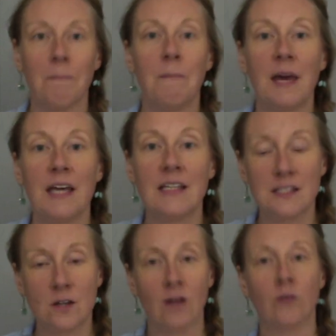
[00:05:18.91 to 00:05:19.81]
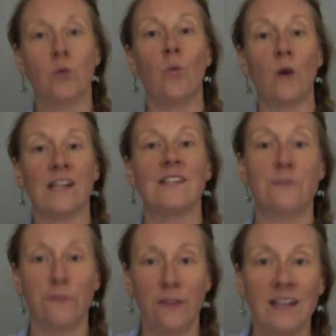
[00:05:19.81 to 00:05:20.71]
based on what it's
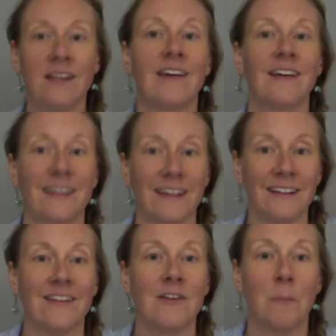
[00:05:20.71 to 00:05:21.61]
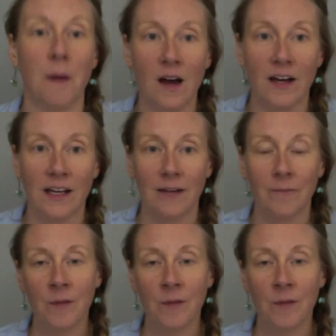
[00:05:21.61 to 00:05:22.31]
feeling in the body.